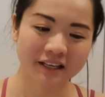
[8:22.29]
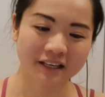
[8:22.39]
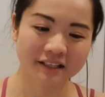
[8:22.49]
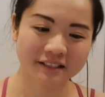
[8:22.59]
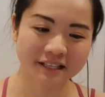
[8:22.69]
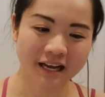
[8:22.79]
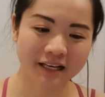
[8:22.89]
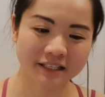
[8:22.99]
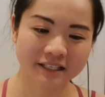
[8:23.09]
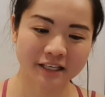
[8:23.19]
is
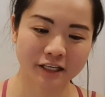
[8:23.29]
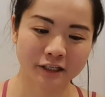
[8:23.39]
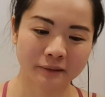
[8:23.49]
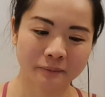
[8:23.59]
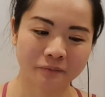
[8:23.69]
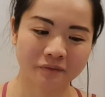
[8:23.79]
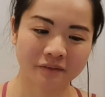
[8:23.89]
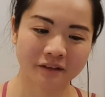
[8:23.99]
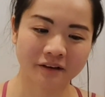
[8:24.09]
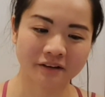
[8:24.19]
that
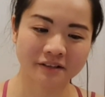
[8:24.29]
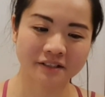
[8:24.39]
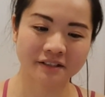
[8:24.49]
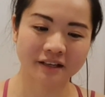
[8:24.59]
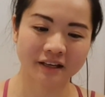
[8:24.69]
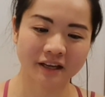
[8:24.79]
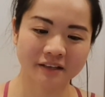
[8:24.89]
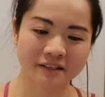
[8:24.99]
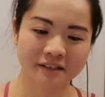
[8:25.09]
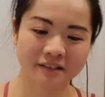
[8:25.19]
there's, I
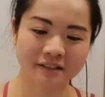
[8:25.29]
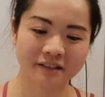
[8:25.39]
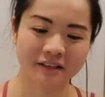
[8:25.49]
guess